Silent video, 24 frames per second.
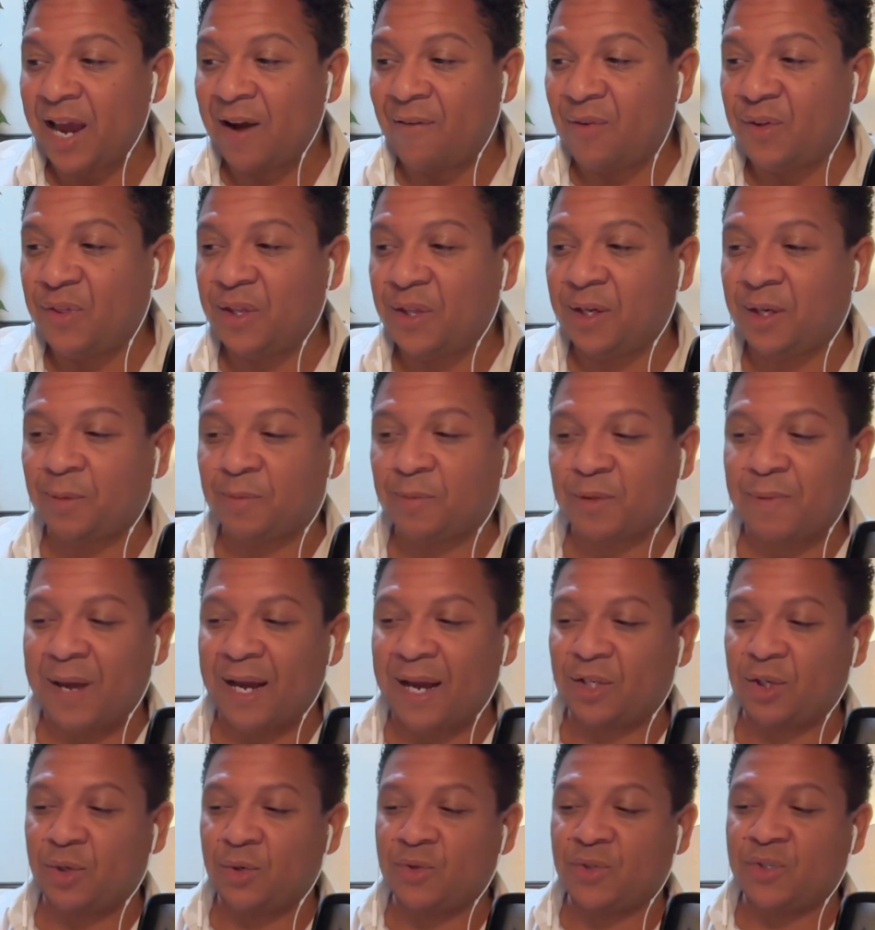Everything comes
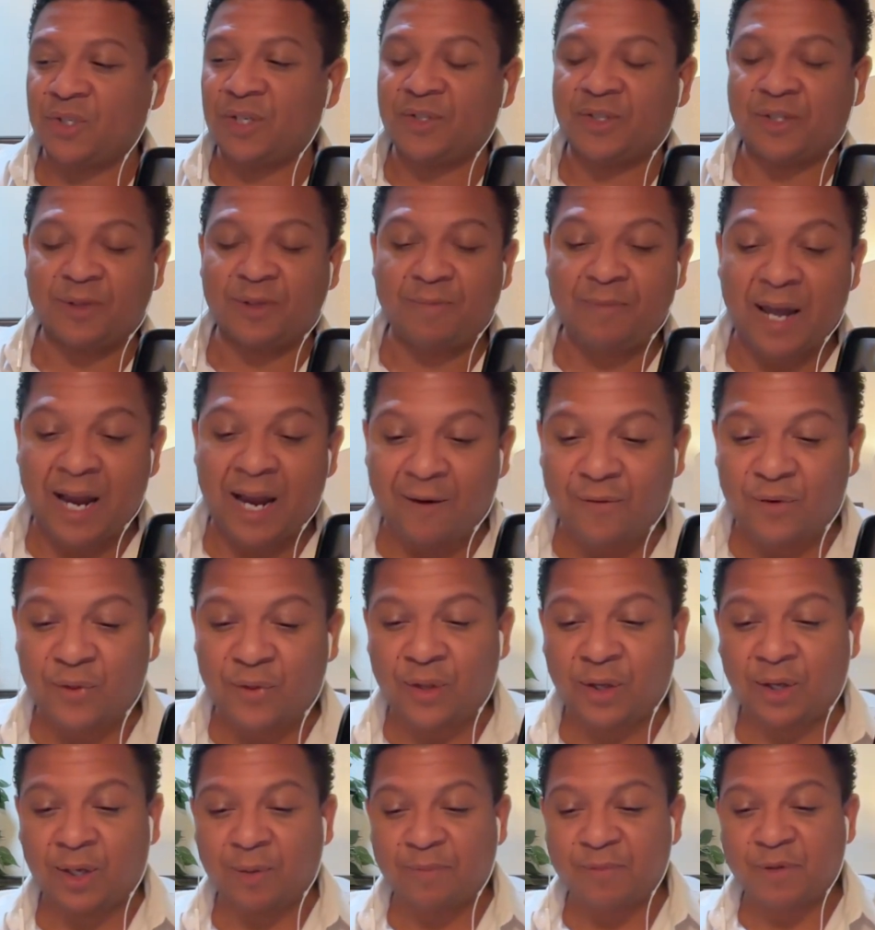back to your system.
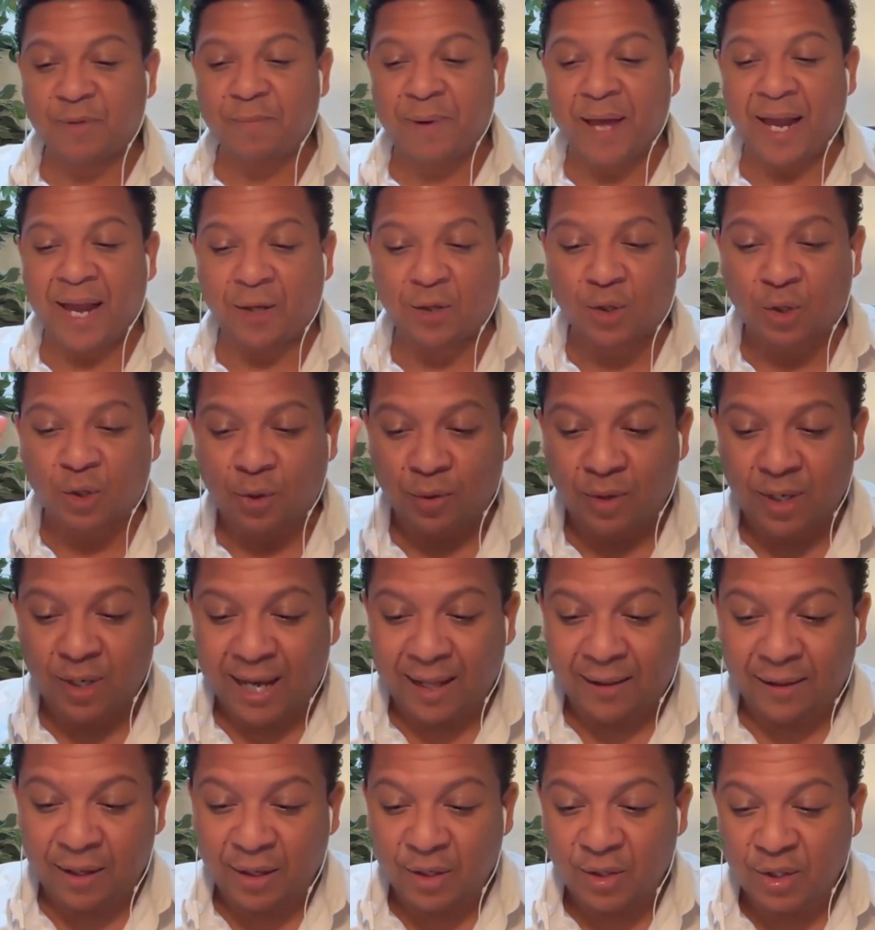Everything comes back to your
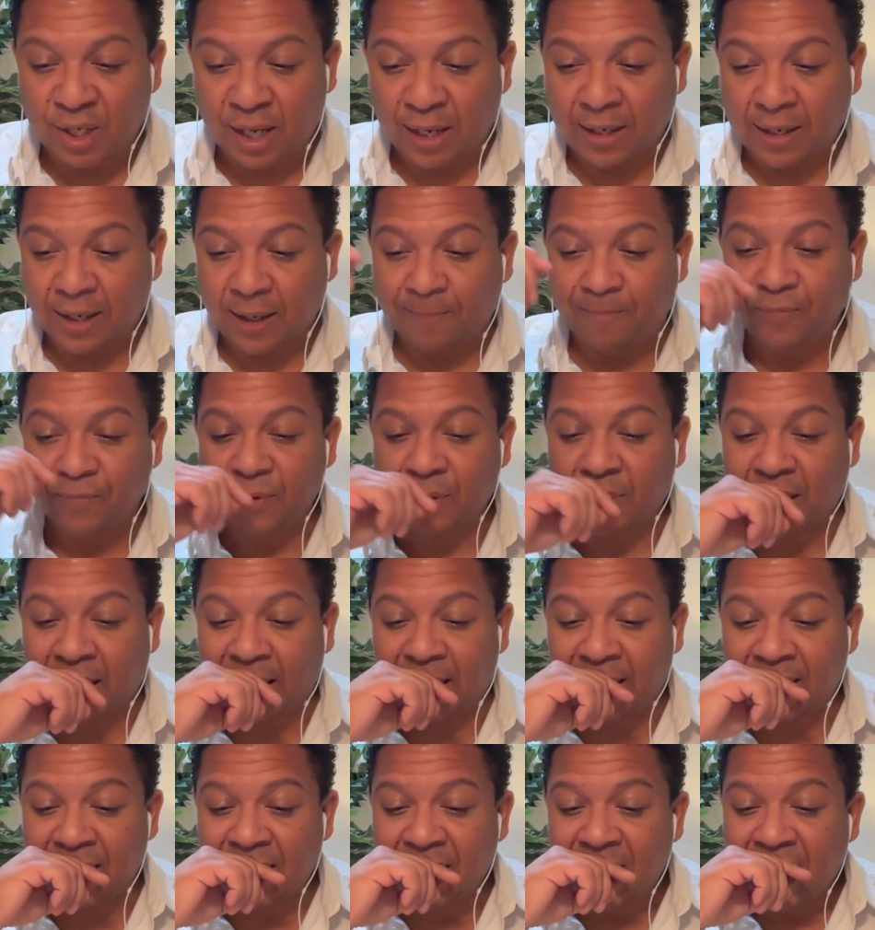daily agenda.
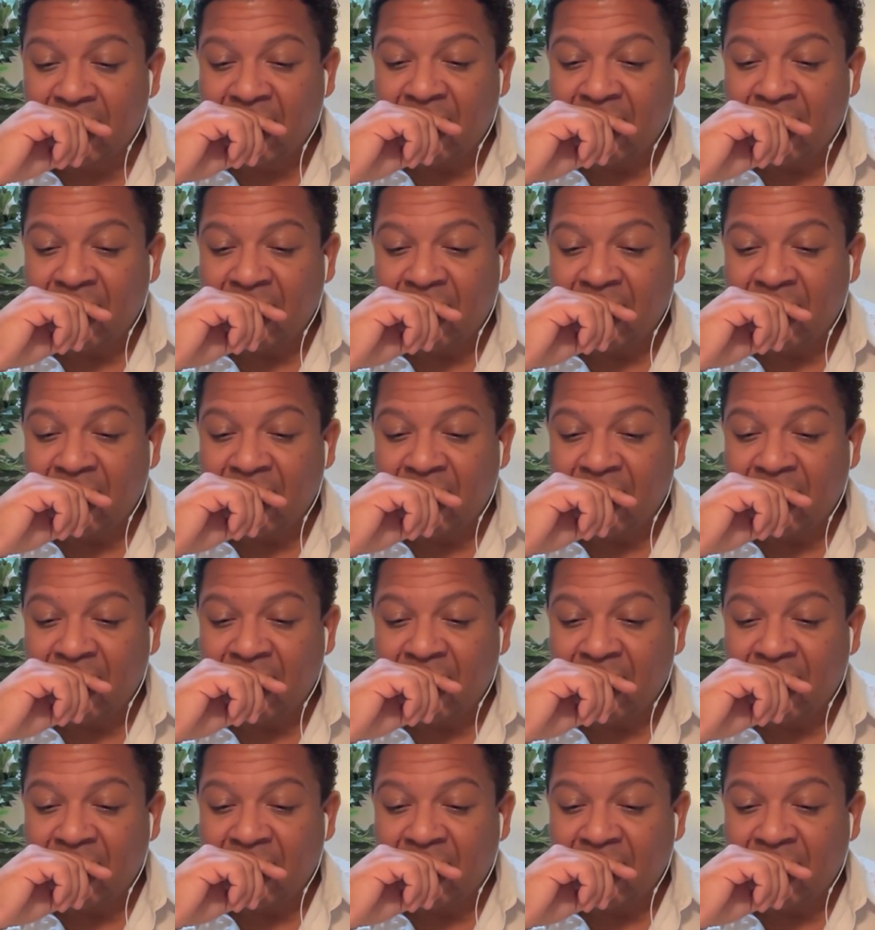Okay.